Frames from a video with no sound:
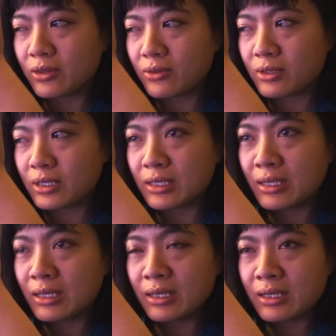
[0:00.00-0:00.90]
30.
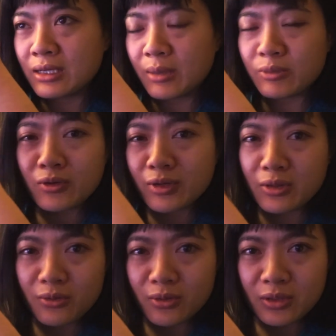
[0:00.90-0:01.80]
I'm turning
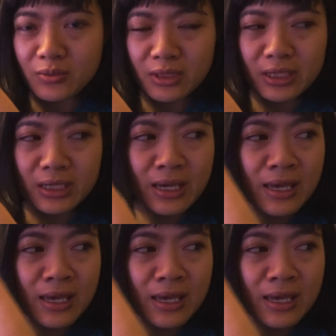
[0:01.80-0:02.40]
33